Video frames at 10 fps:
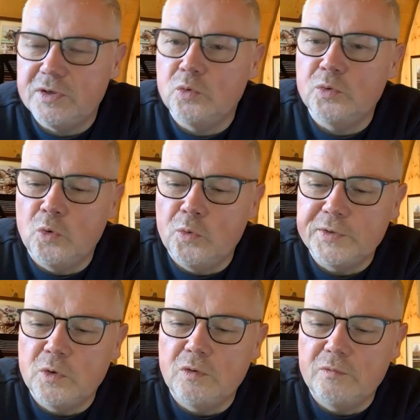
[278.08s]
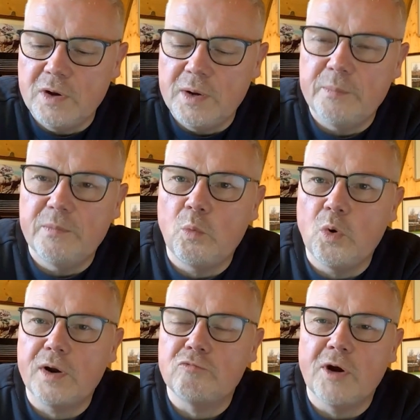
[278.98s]
all your
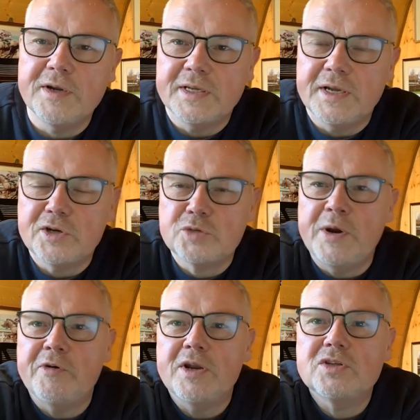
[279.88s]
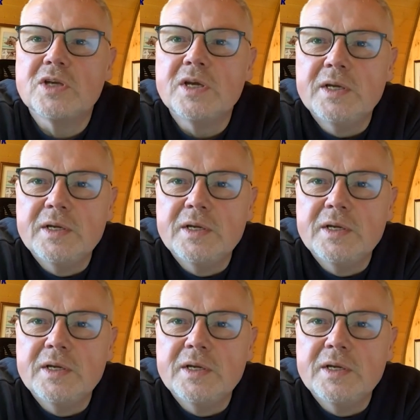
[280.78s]
work riding experience,